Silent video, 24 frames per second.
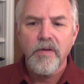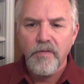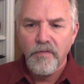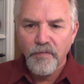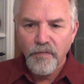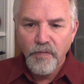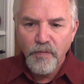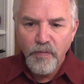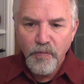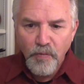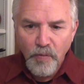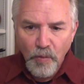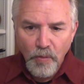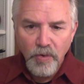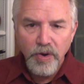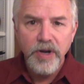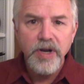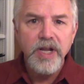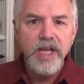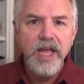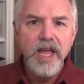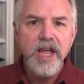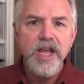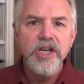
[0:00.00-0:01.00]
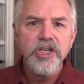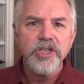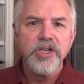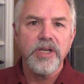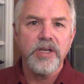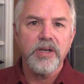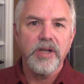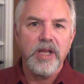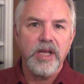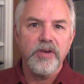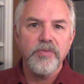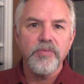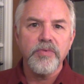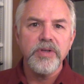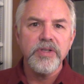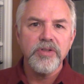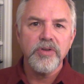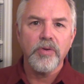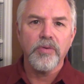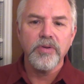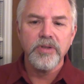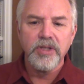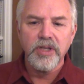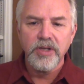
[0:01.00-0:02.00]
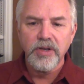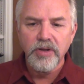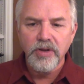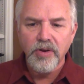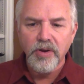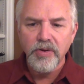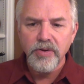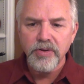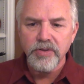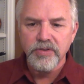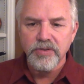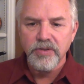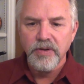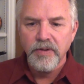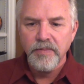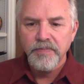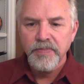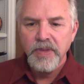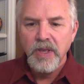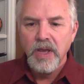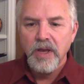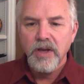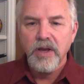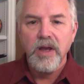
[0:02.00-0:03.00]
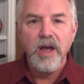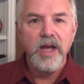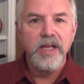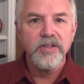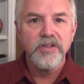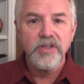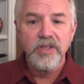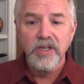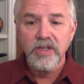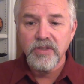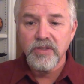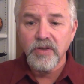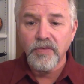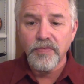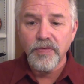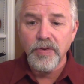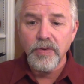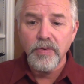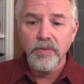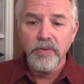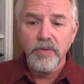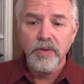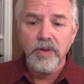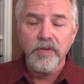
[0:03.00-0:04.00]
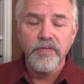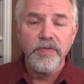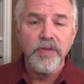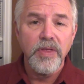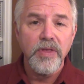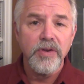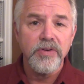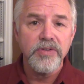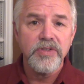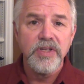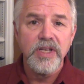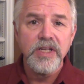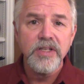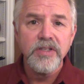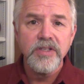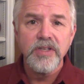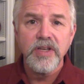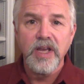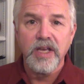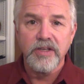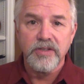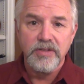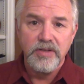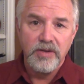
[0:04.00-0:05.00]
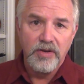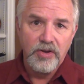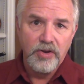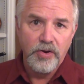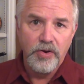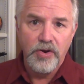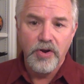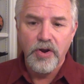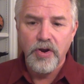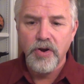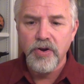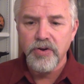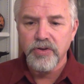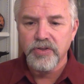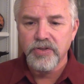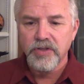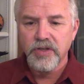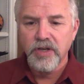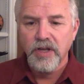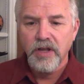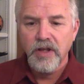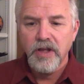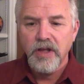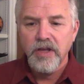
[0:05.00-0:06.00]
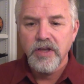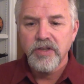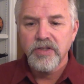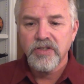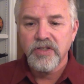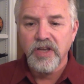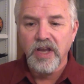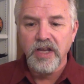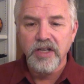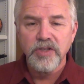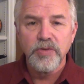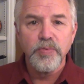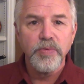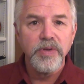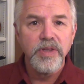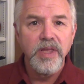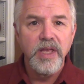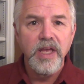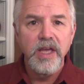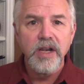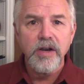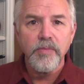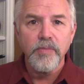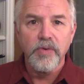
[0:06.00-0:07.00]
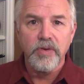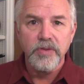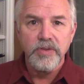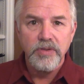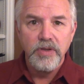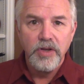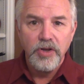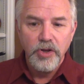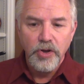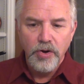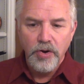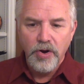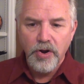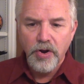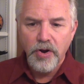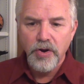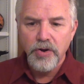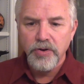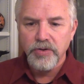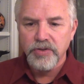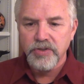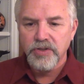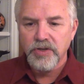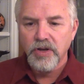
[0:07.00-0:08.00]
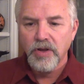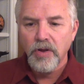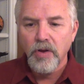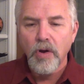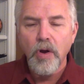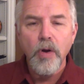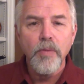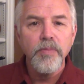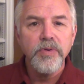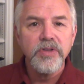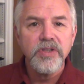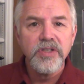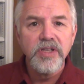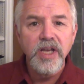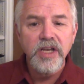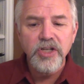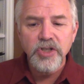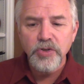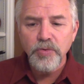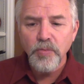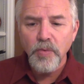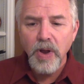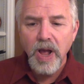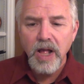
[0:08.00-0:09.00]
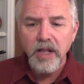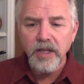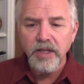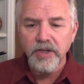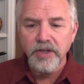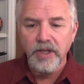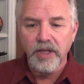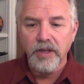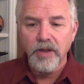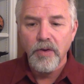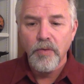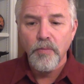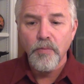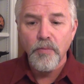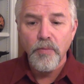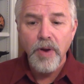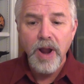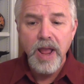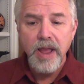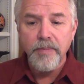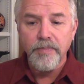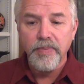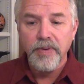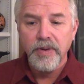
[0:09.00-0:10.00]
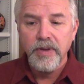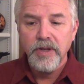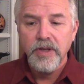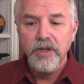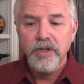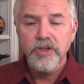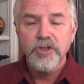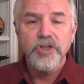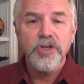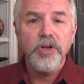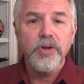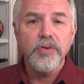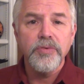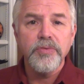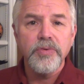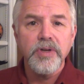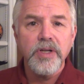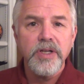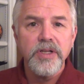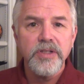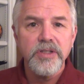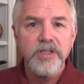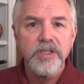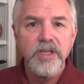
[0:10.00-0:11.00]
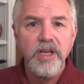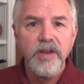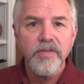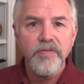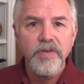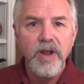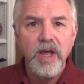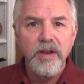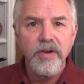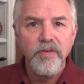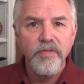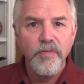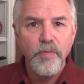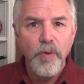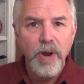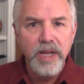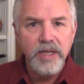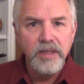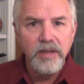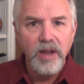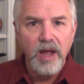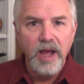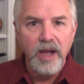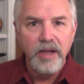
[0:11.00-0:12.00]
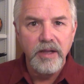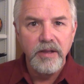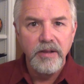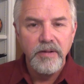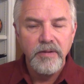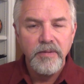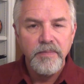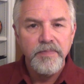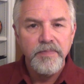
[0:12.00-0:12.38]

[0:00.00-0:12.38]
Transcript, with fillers: Fornication can result in a curse. God says if you if you, there's incest, you're cursed. Sex with animals, you're cursed. Homosexuality, rape, children conceived out of wedlock.